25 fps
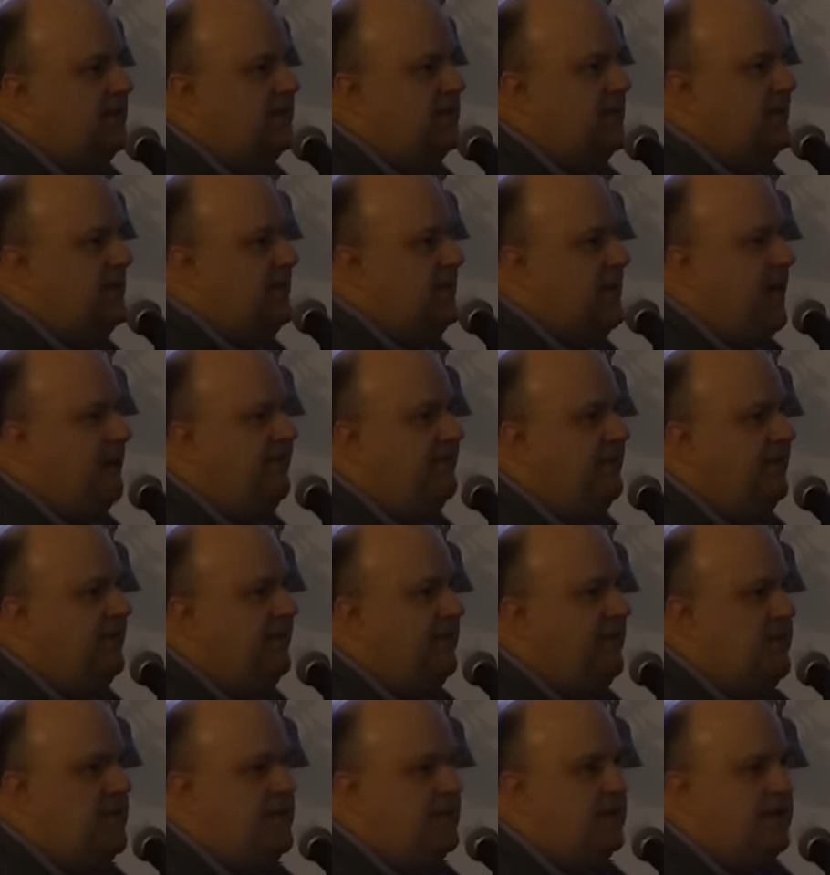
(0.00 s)
So you have
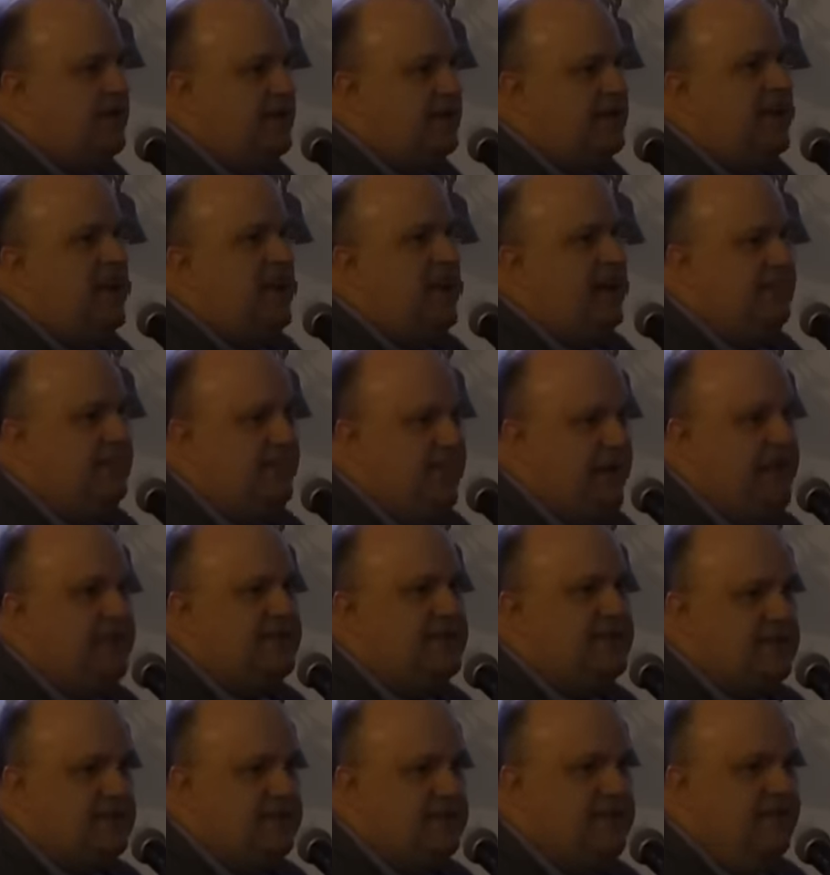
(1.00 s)
the nucleotide
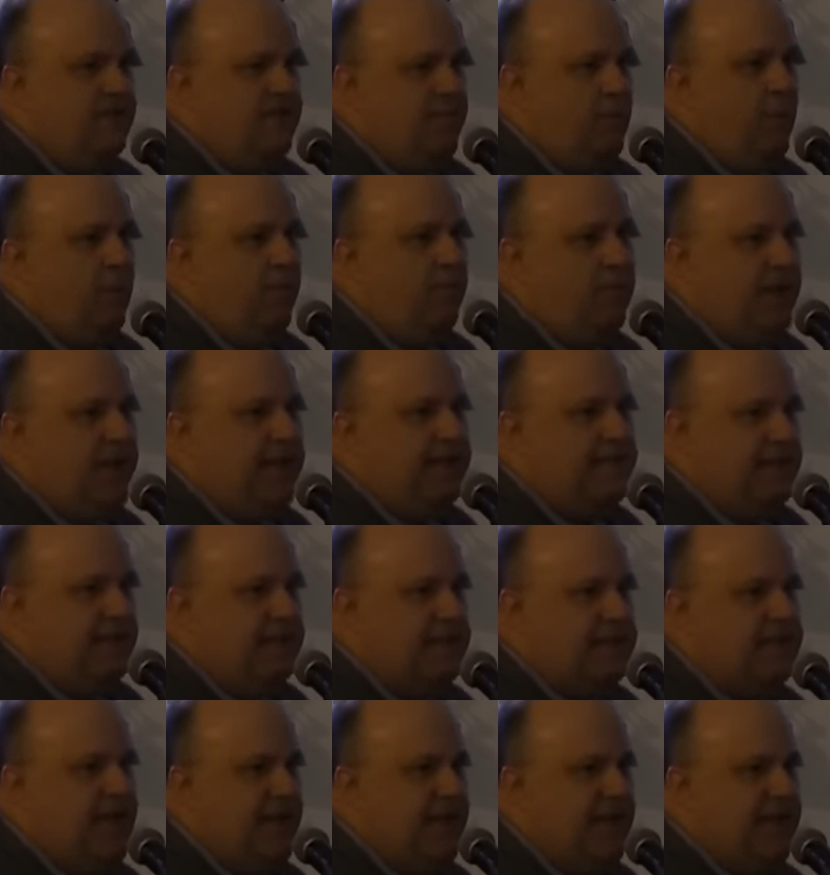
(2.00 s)
bases, the four
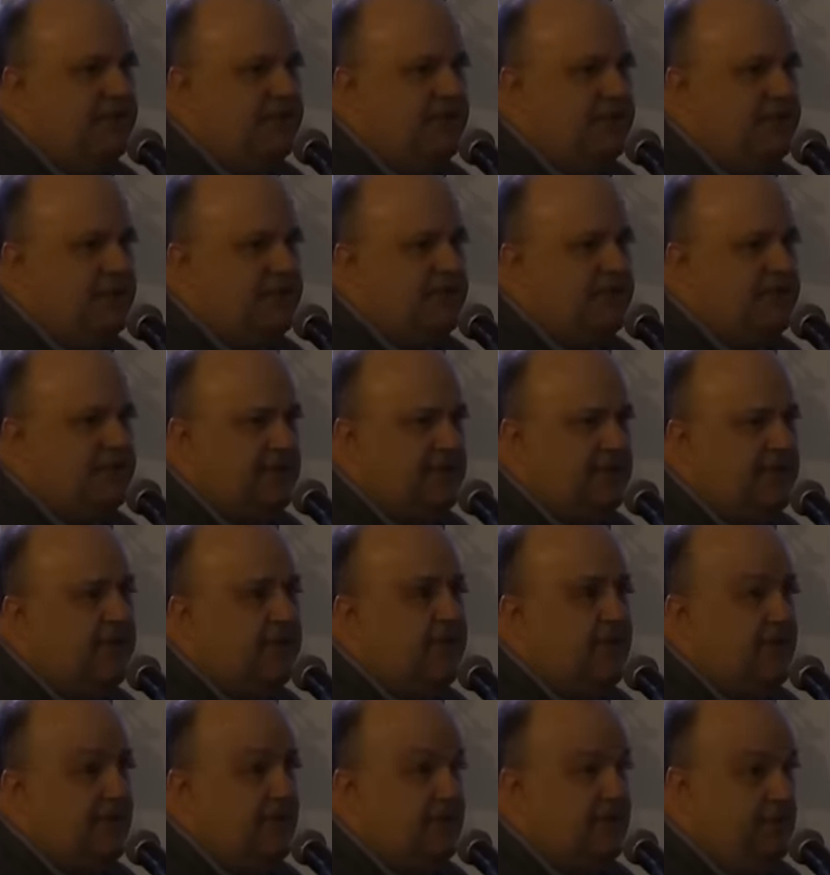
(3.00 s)
bases A, G,
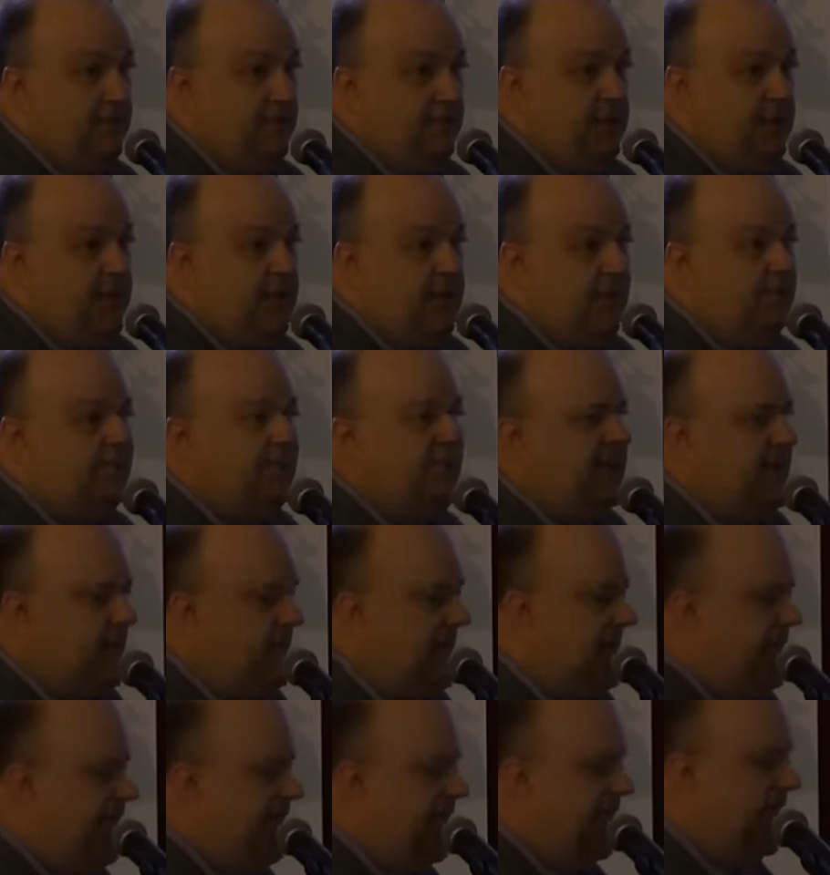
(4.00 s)
C, T, that make up
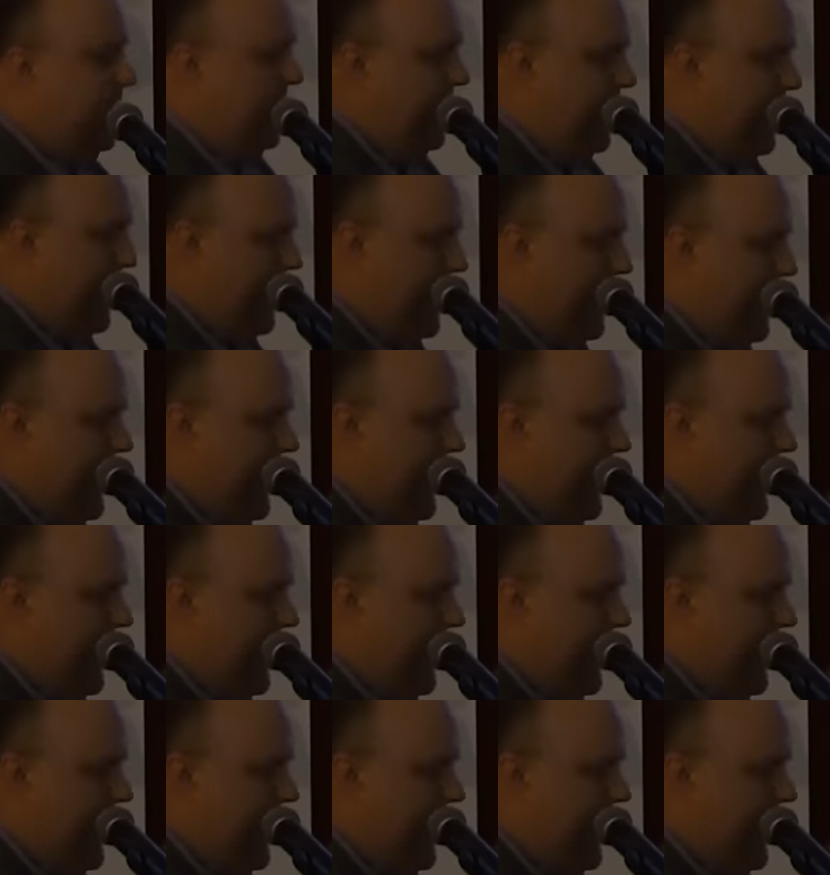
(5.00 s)
DNA.